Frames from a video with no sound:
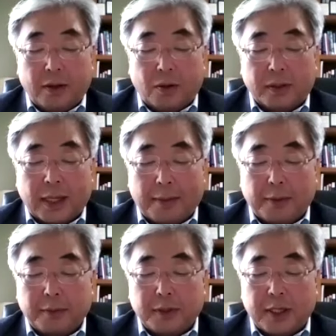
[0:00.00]
On
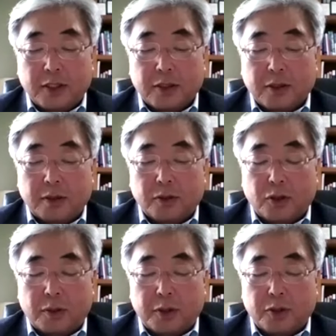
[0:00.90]
top of these
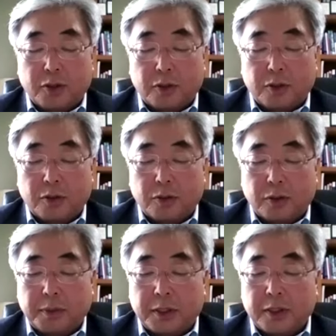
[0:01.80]
contributions
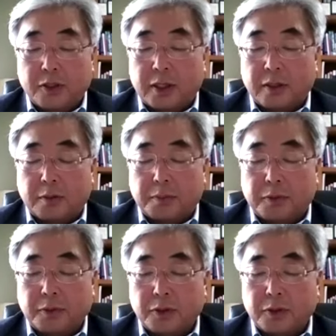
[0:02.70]
to the business
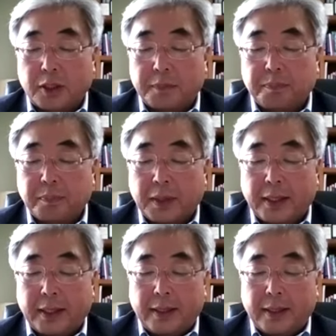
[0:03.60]
entrepreneurship,